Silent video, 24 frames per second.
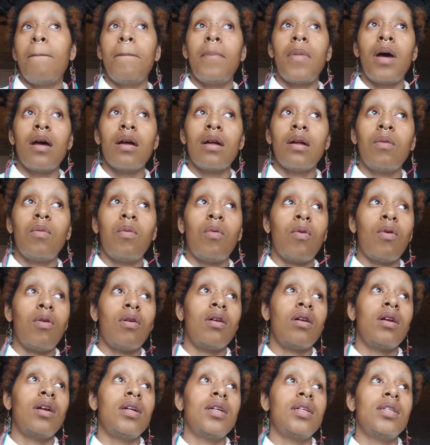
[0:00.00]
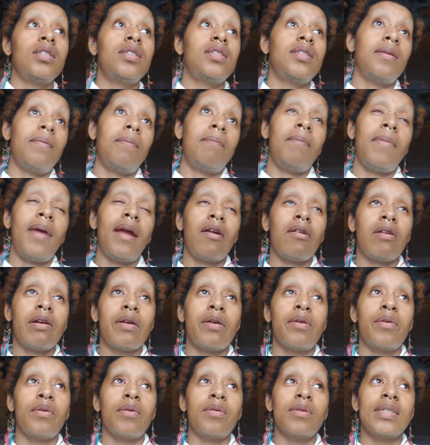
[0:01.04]
mugwort,
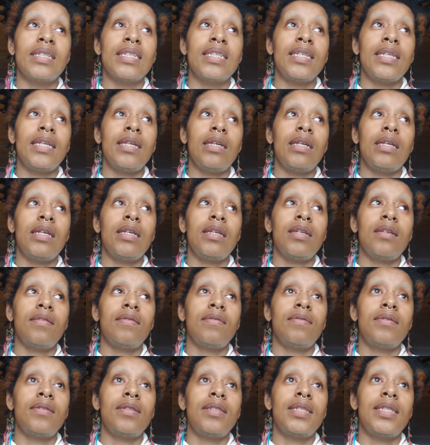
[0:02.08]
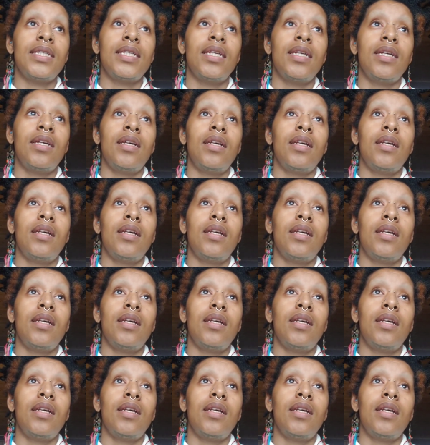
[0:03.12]
marigold leaves,